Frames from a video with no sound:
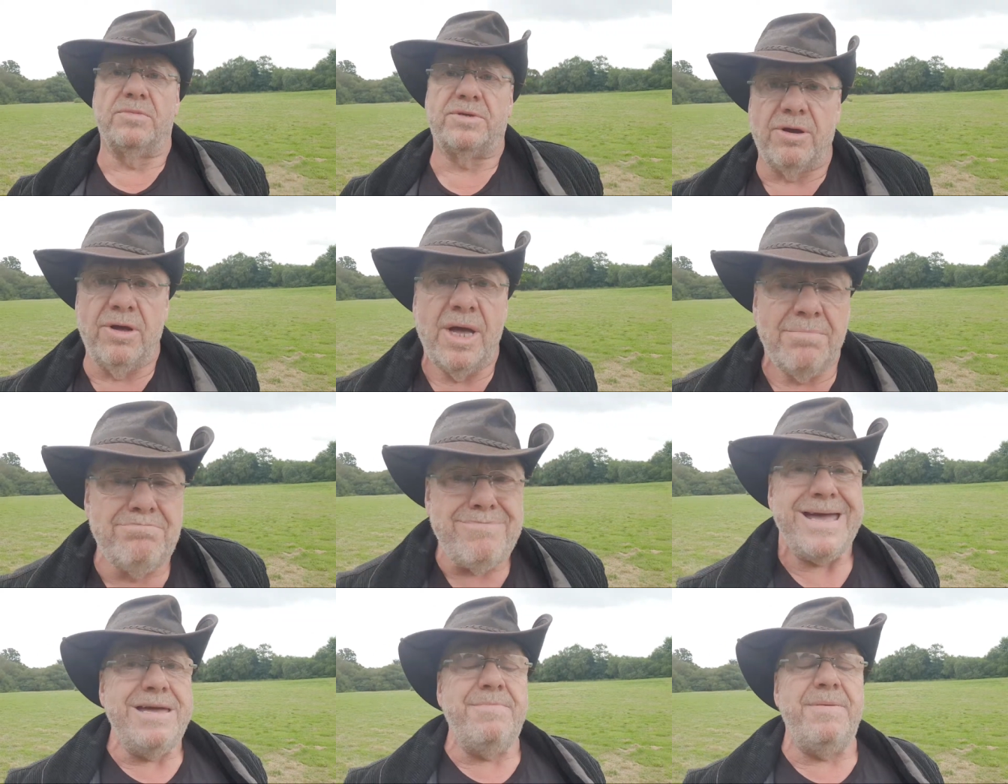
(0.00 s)
So
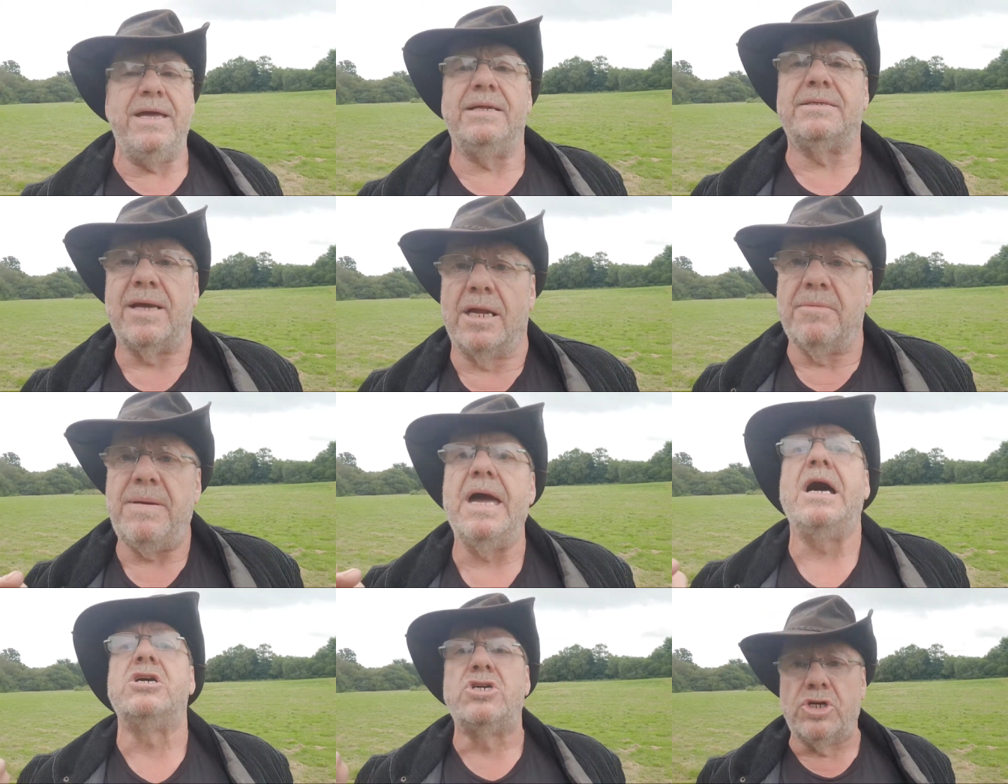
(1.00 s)
maybe it's going to be
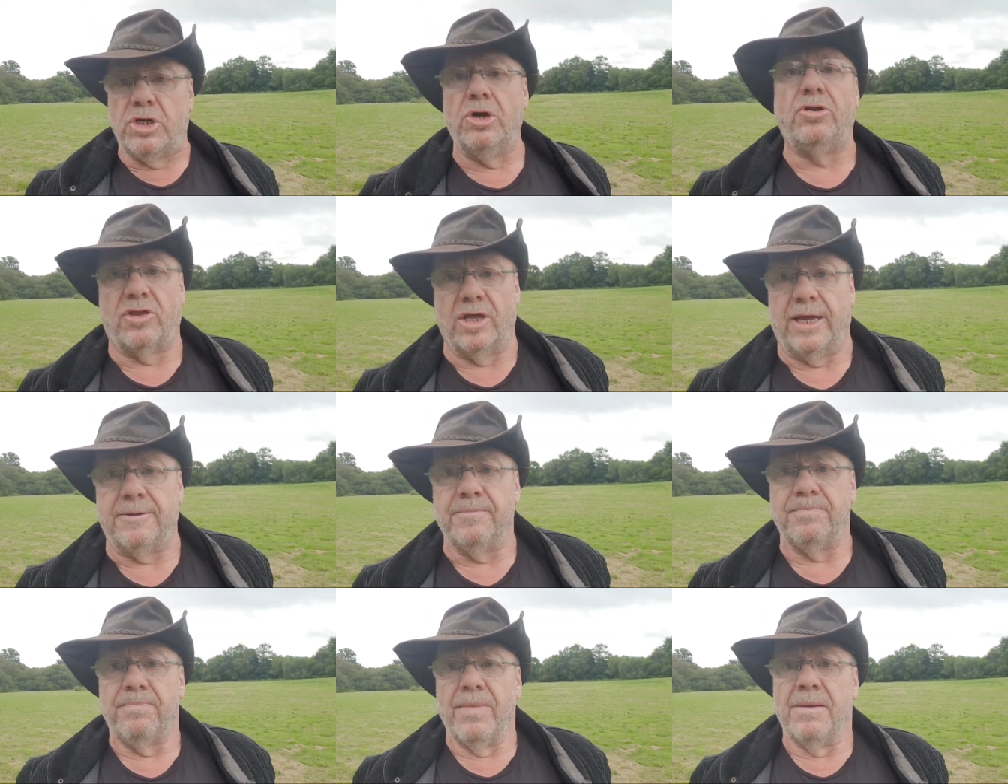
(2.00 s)
a good thing,
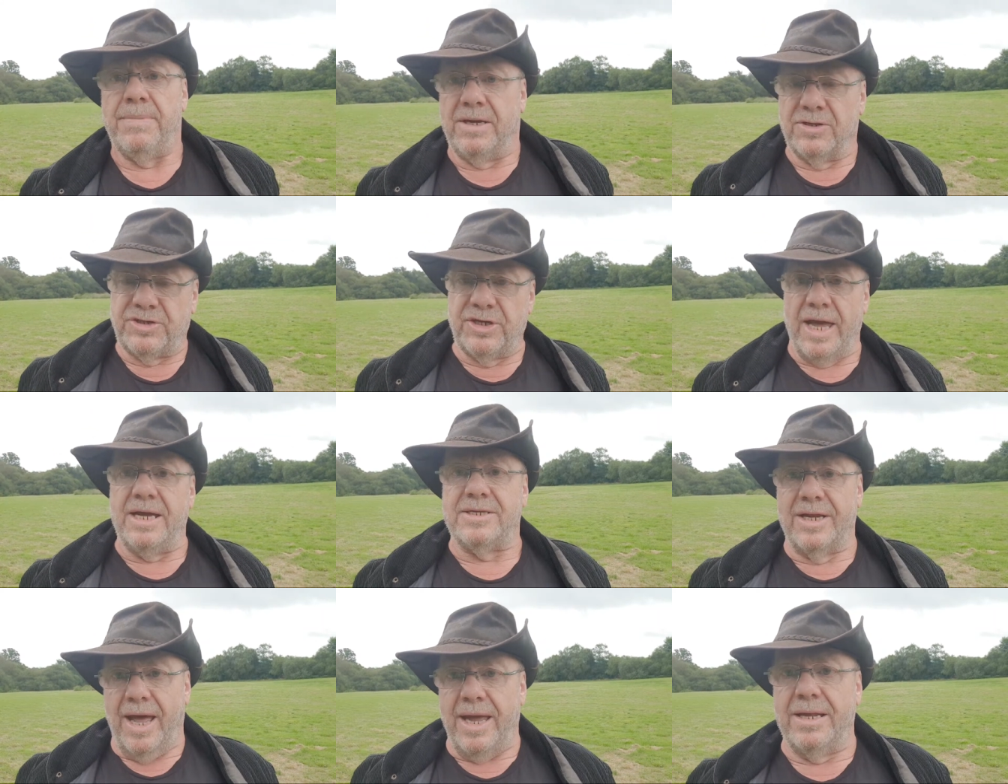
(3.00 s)
because today's the
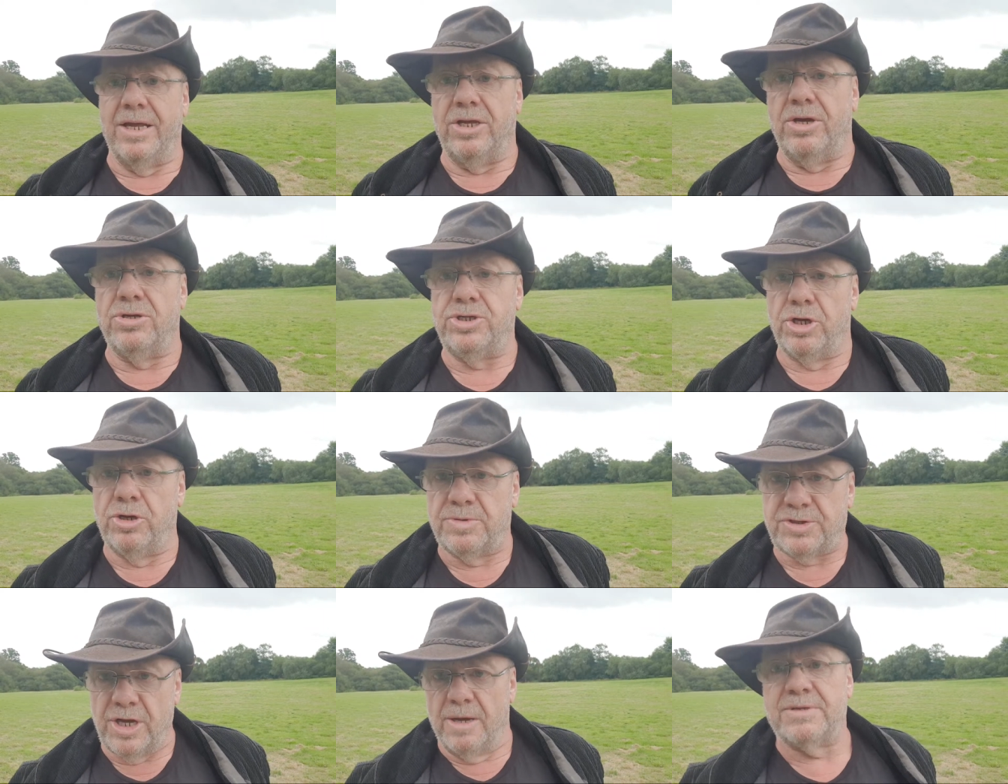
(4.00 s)
day that YouTube's
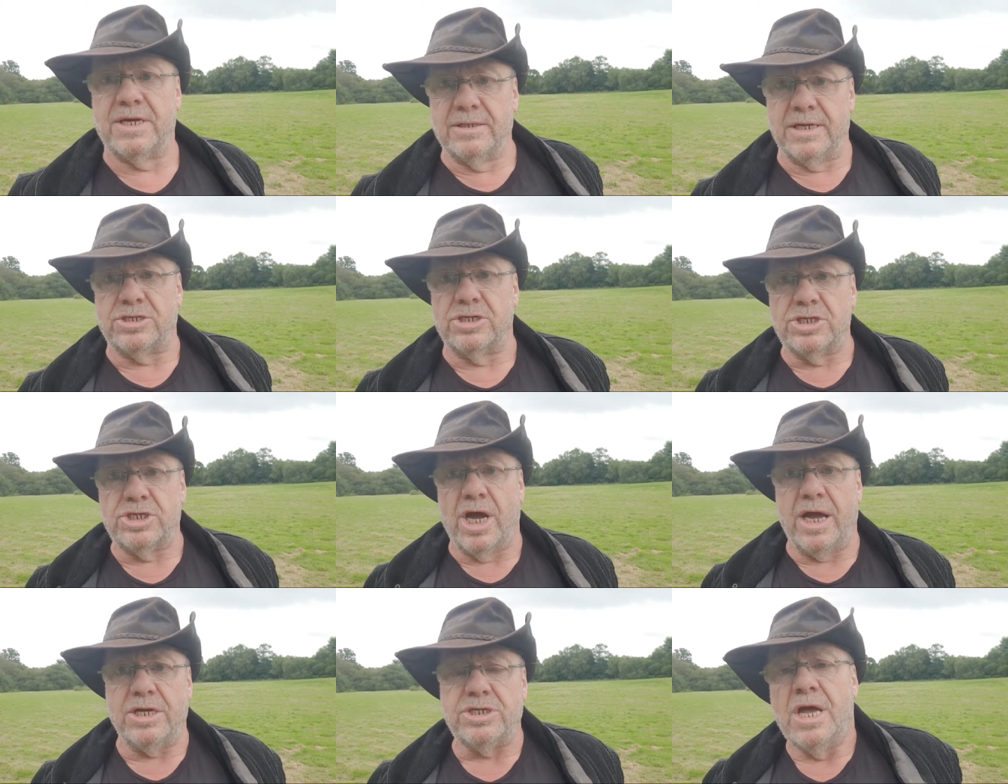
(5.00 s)
terms and conditions
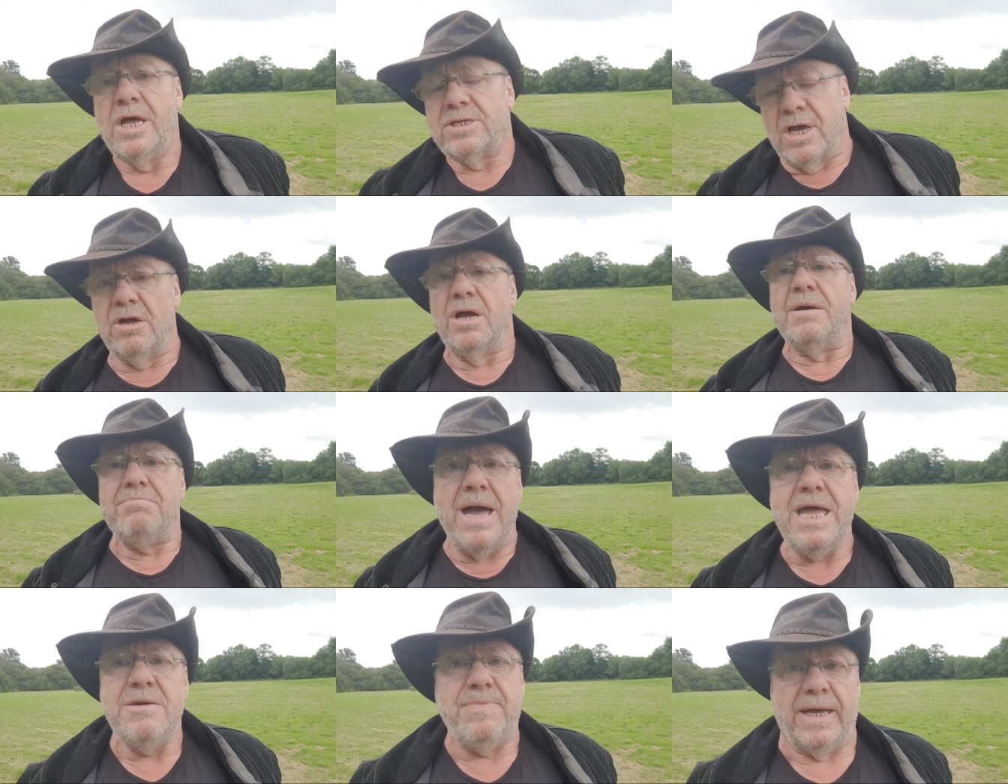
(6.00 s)
change. So
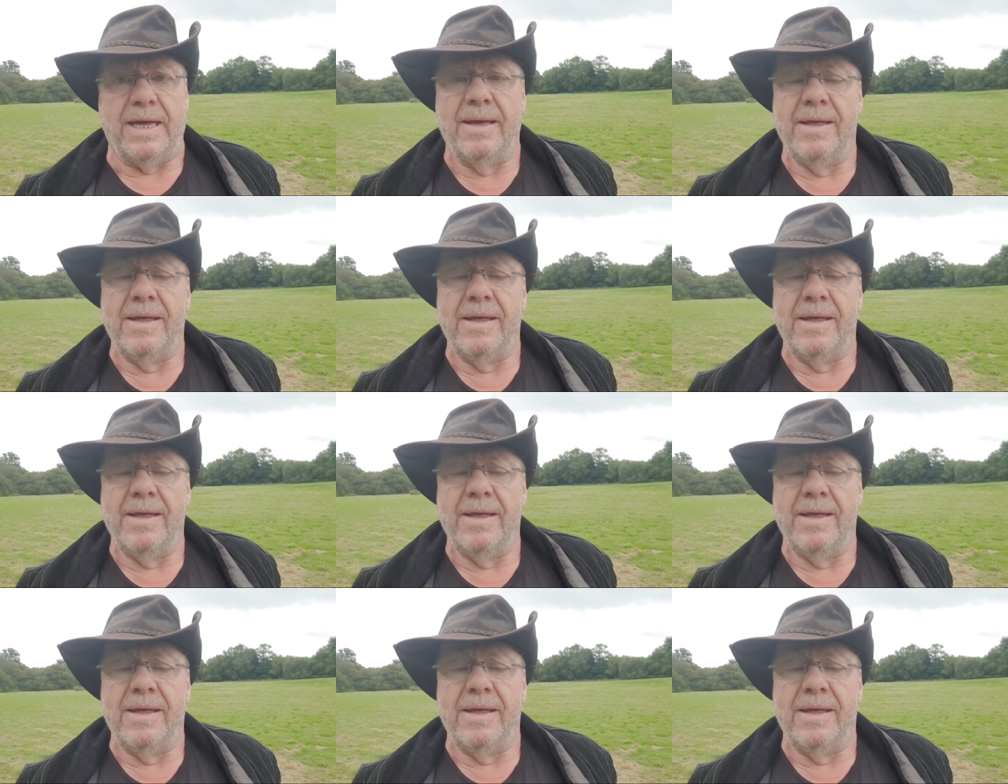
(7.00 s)
maybe,